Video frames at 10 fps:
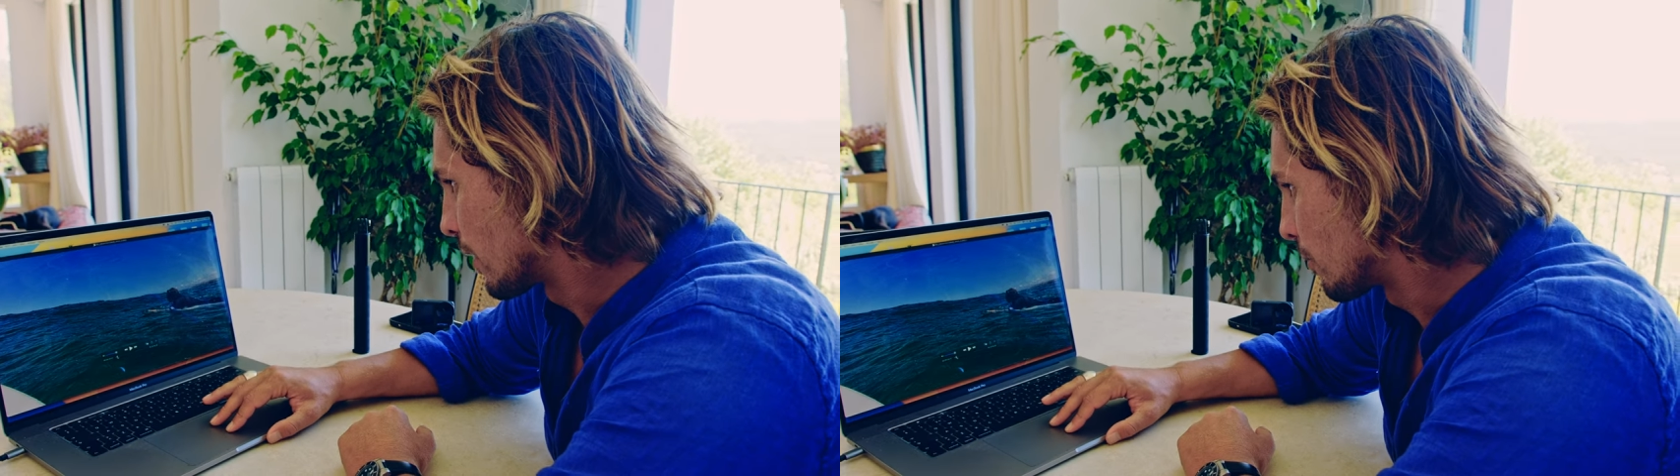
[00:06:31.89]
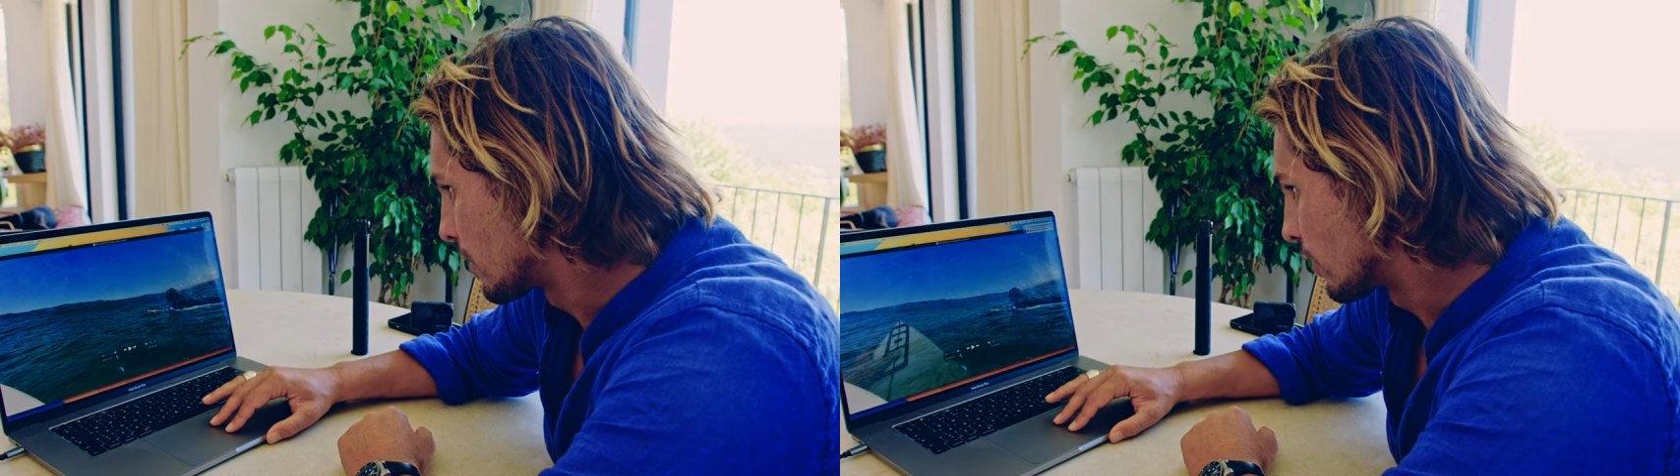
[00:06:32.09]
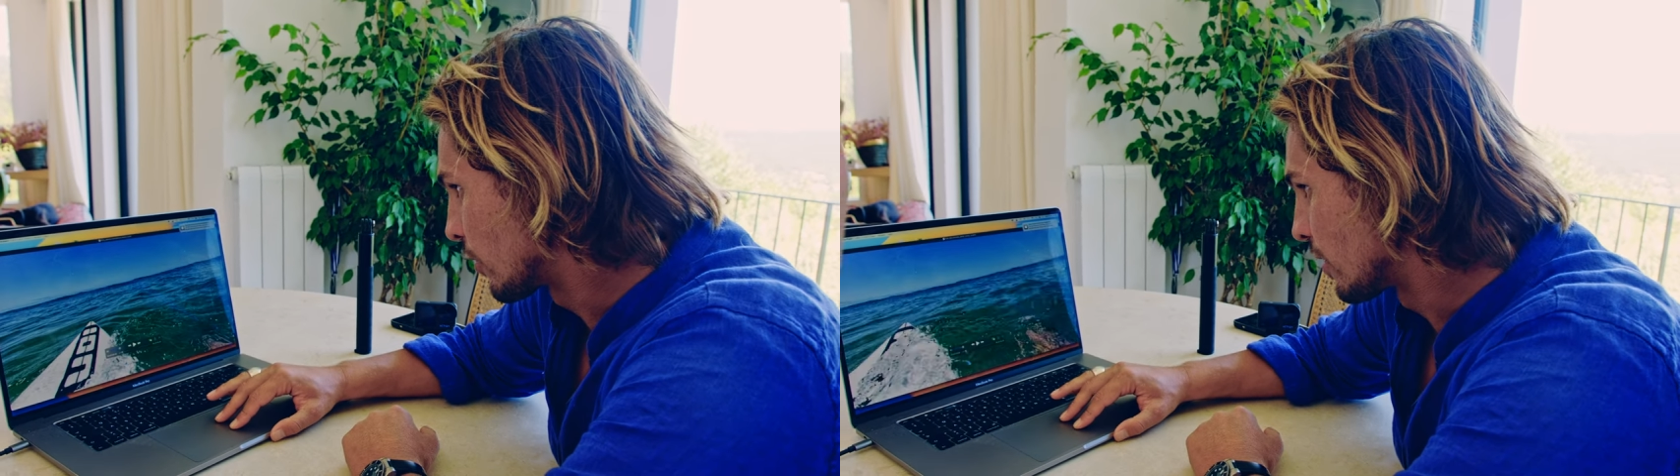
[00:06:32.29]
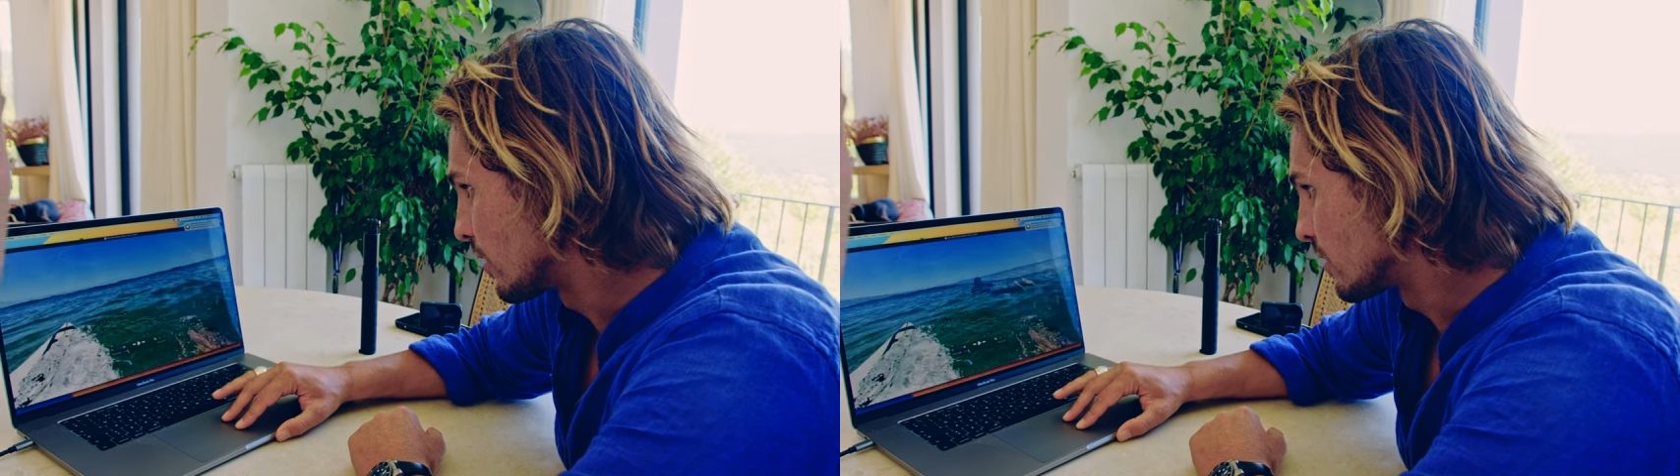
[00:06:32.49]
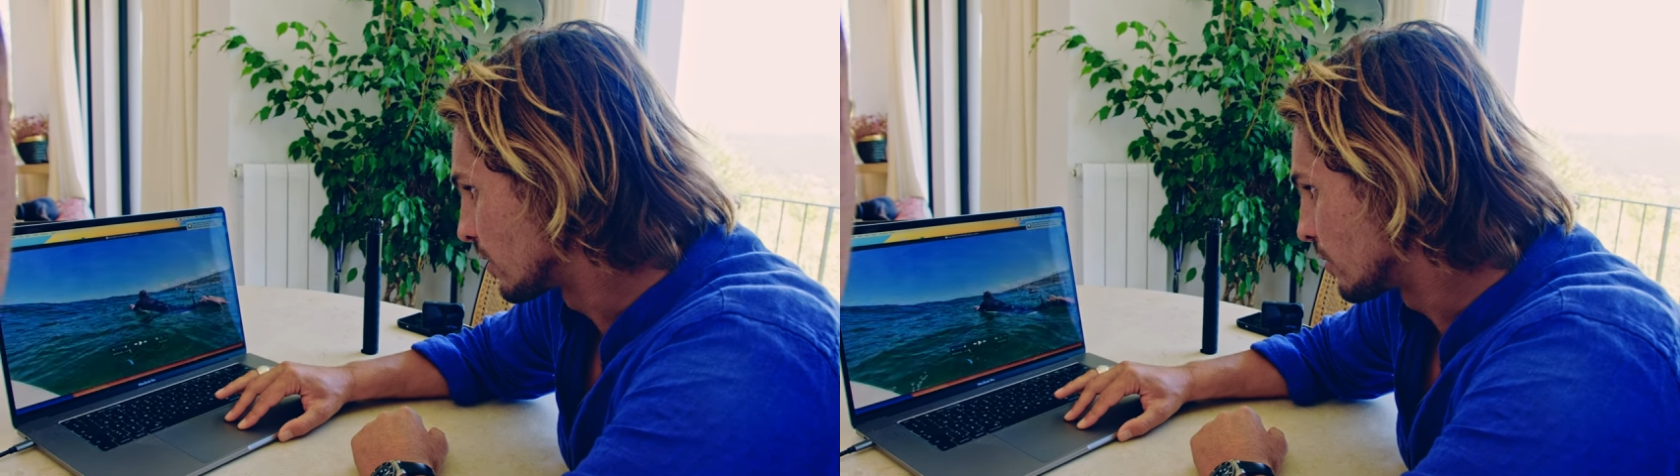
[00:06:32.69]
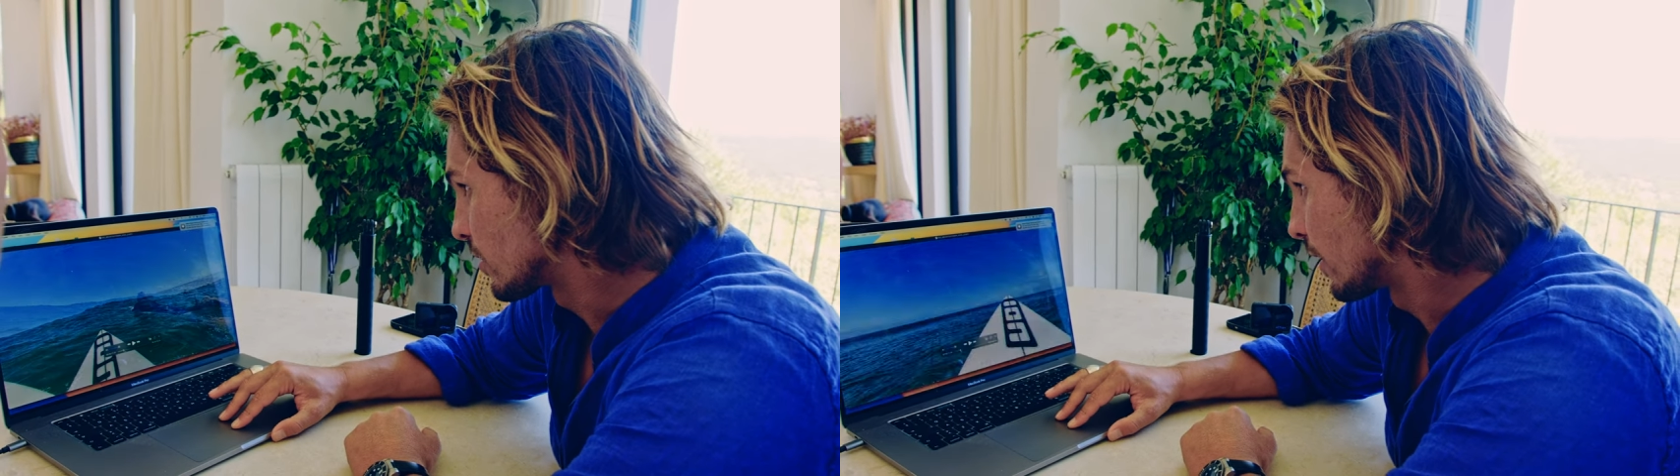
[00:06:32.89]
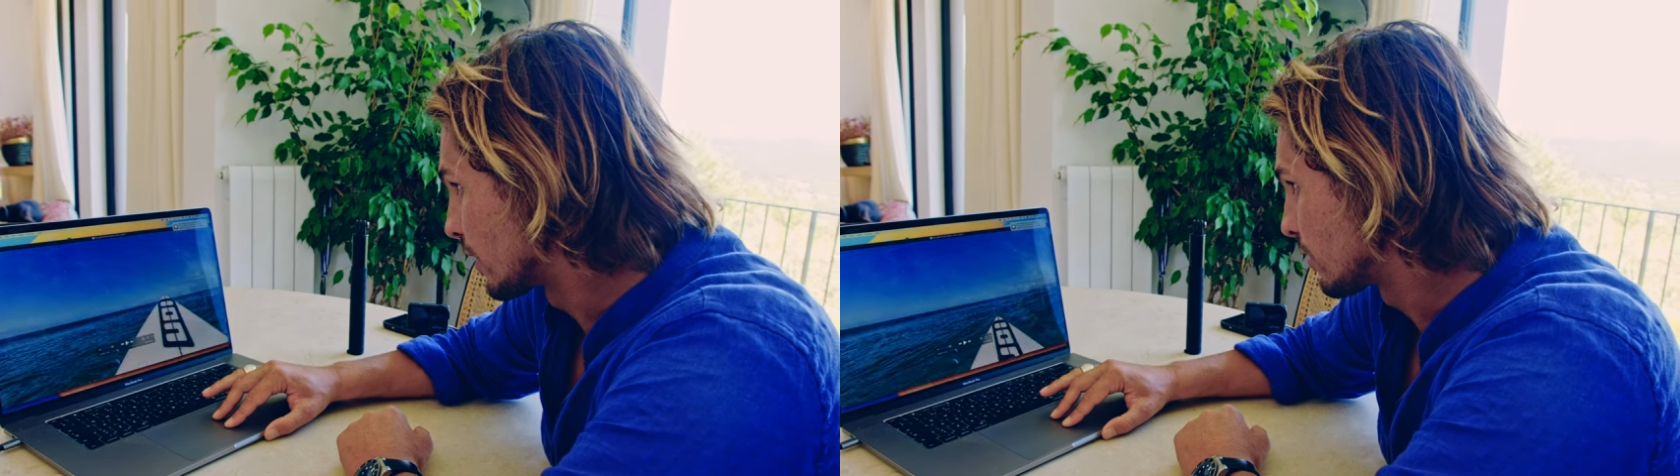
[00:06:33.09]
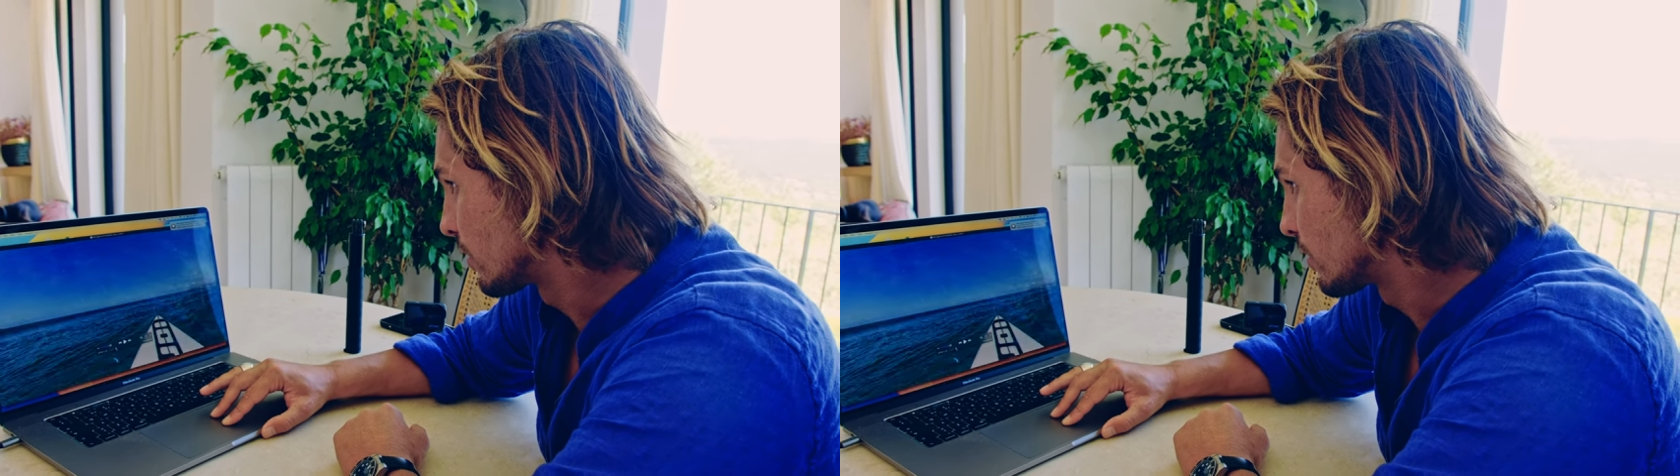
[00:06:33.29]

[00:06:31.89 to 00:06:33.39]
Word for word: I mean, look at this. It looks like